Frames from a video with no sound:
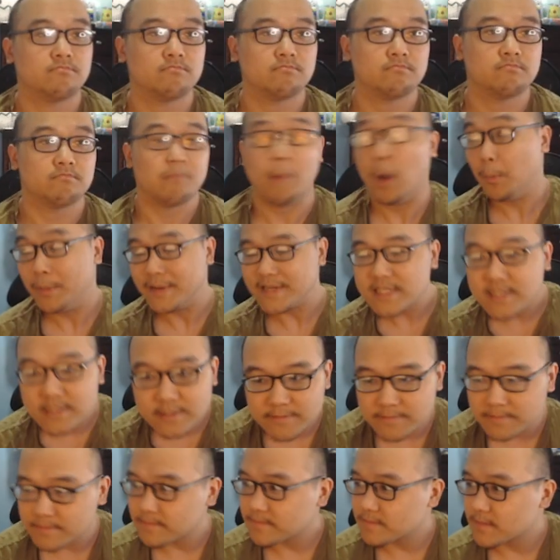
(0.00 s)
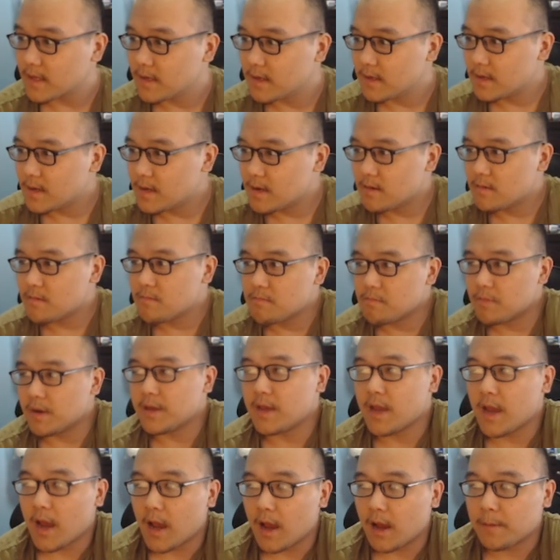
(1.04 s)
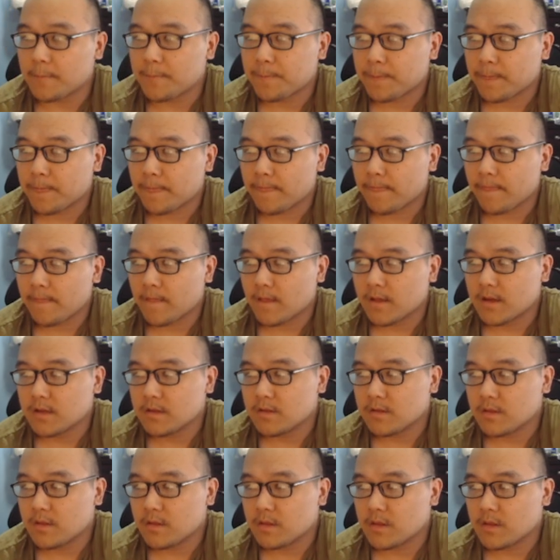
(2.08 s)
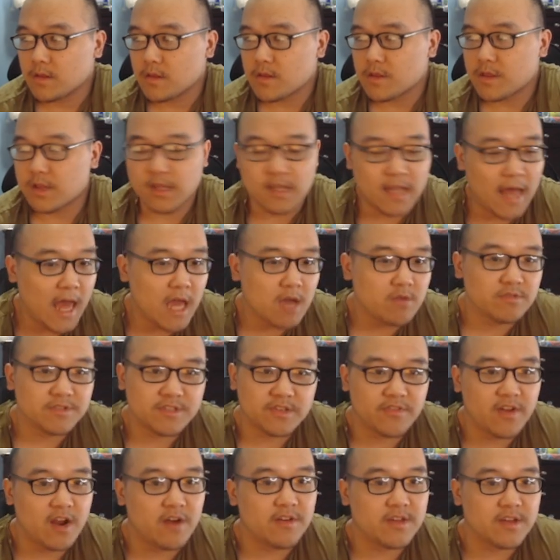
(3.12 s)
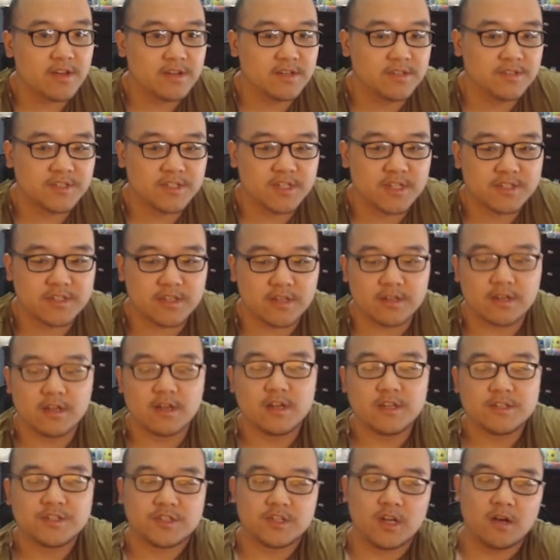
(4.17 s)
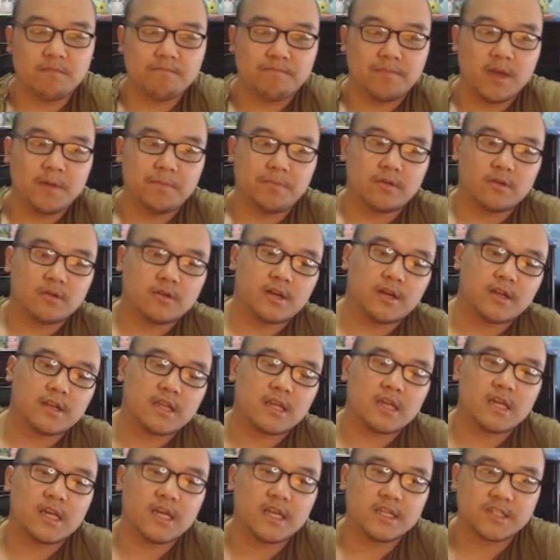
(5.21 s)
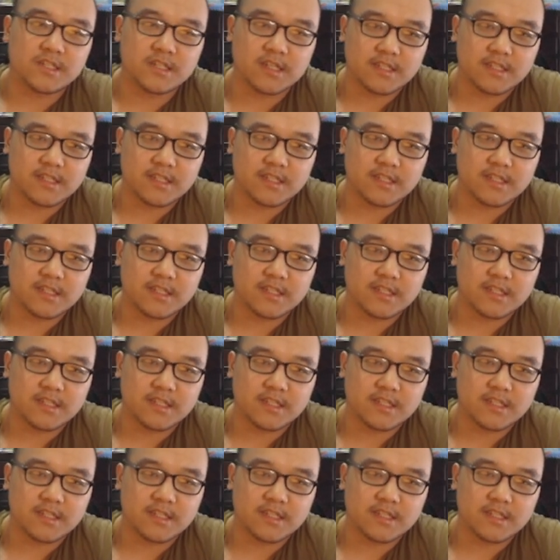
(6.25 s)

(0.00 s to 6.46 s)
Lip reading: moment. But yeah. The lag was very inconsistent. Some people can easily